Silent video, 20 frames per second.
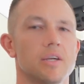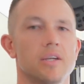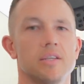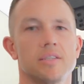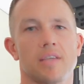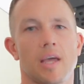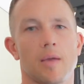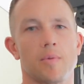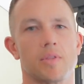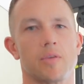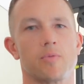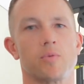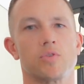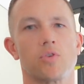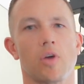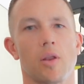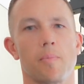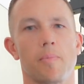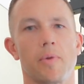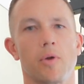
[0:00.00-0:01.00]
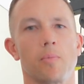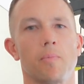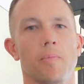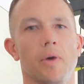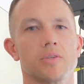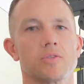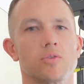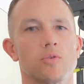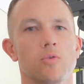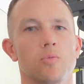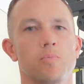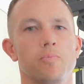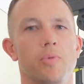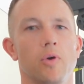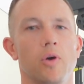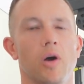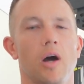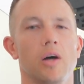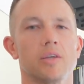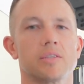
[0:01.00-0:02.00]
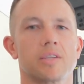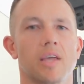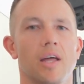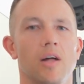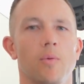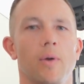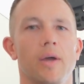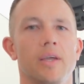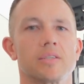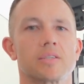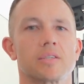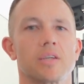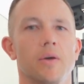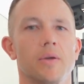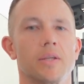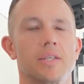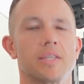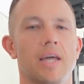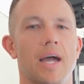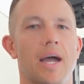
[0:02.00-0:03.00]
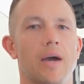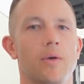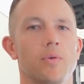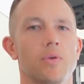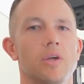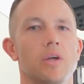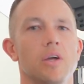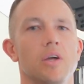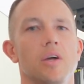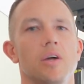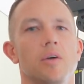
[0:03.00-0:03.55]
Same with if we're trying to build muscle, but our scale weight is going down.